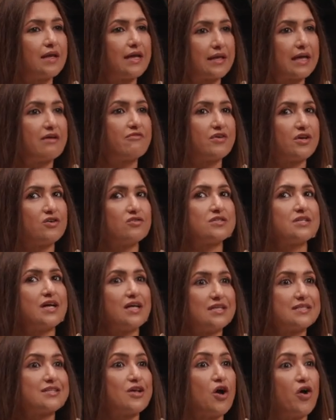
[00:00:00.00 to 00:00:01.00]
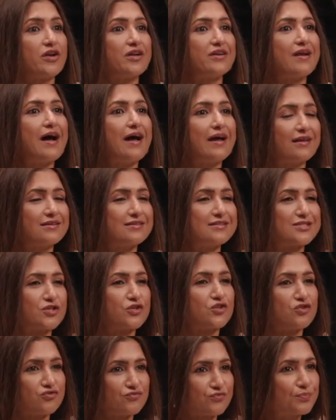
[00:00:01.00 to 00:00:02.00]
Like every hotel is on an island. So
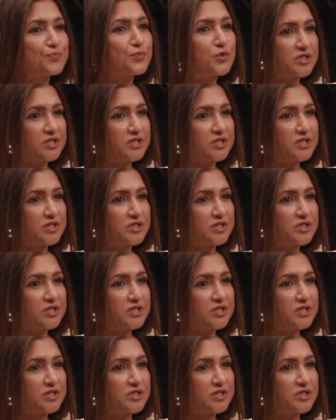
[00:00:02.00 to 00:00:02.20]
you're